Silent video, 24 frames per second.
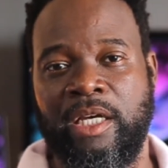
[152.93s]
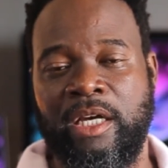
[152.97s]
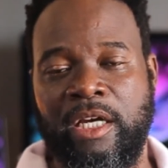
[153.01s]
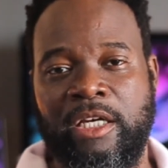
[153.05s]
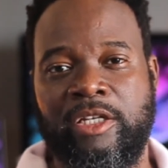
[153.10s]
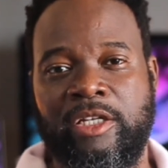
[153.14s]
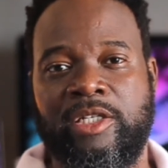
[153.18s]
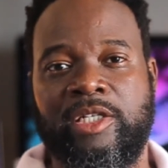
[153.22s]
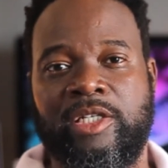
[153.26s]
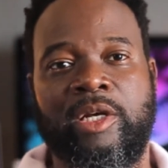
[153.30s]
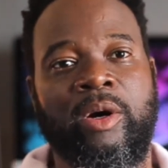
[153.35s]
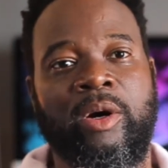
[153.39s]

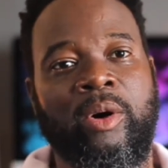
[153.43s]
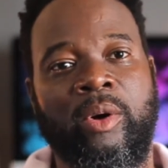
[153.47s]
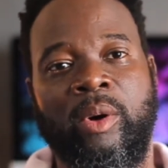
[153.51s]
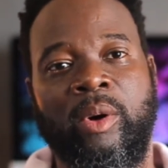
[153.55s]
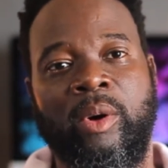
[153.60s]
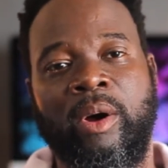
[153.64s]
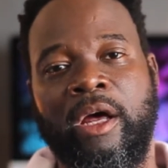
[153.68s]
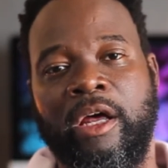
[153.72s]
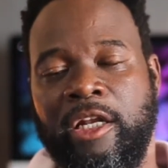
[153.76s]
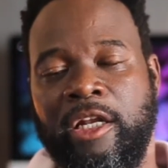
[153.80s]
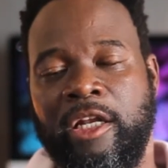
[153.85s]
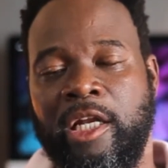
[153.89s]
So,
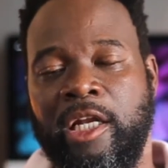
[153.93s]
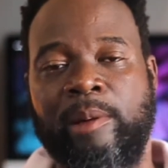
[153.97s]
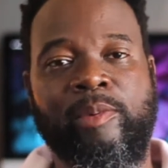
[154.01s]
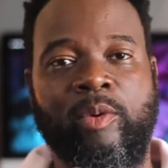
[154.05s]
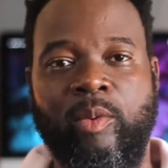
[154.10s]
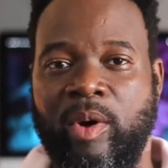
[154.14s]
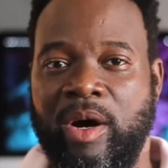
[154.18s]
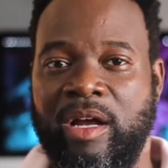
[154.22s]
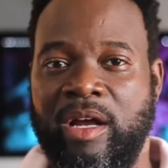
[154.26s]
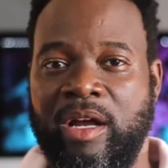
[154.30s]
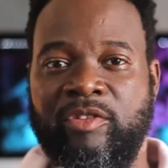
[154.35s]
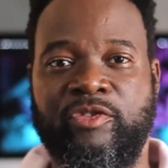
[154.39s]
number
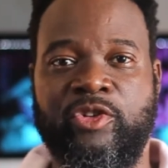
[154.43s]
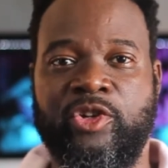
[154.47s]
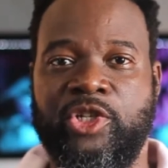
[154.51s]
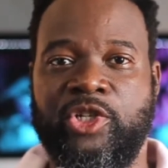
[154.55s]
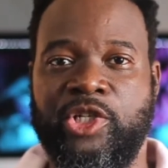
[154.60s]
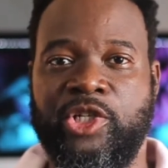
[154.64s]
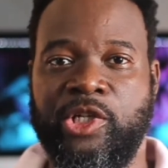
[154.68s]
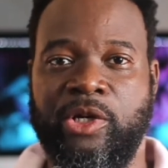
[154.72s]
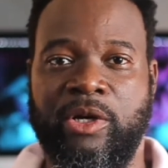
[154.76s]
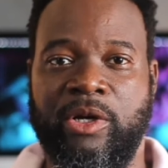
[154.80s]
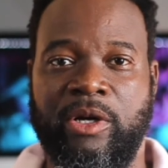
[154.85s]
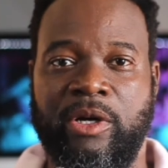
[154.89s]
1 for
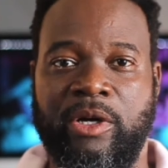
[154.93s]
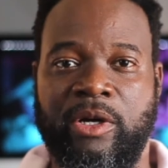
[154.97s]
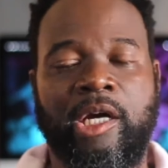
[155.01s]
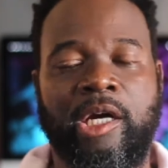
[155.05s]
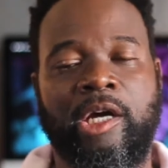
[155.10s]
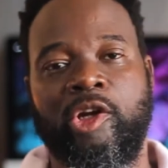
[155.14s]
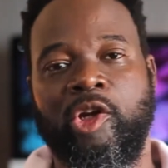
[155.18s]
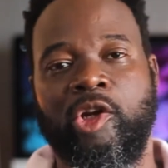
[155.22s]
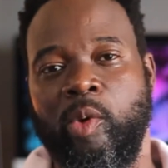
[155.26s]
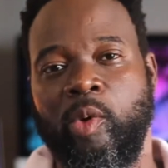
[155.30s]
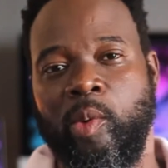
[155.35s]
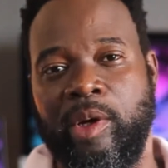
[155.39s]
sure,
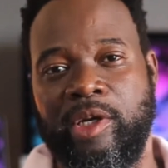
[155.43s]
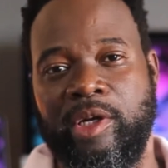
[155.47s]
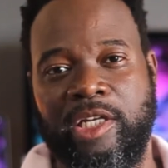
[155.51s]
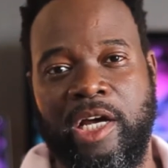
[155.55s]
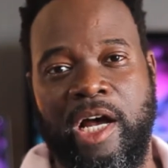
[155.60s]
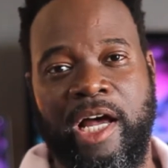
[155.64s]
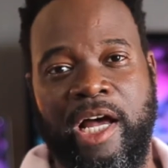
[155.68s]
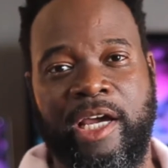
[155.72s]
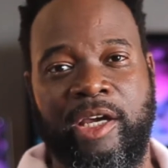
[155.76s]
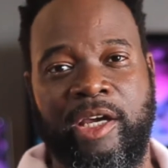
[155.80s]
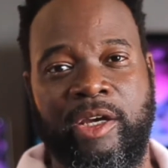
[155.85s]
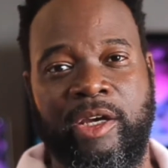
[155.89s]
no one
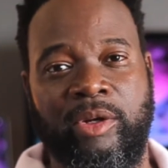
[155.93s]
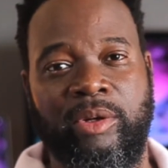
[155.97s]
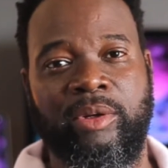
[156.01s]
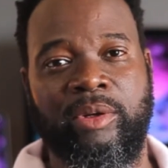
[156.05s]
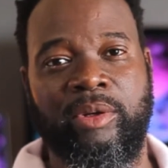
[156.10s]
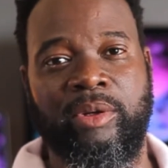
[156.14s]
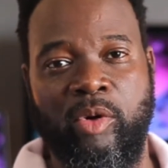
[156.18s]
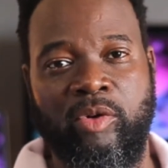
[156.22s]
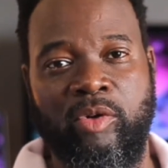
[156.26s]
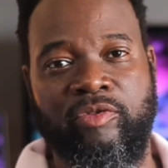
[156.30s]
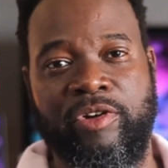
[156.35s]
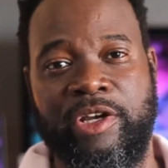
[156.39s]
talking
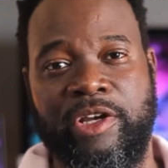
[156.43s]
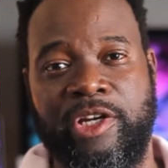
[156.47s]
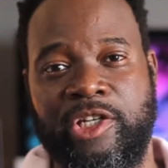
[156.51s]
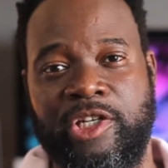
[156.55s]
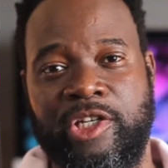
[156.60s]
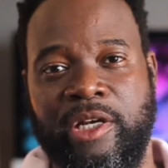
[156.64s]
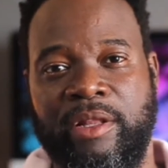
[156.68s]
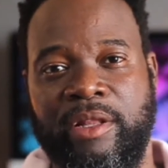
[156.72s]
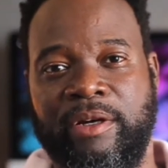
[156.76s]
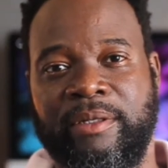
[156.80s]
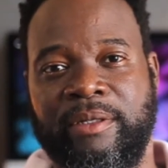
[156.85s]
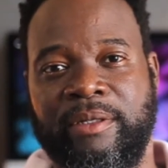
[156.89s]
over each other.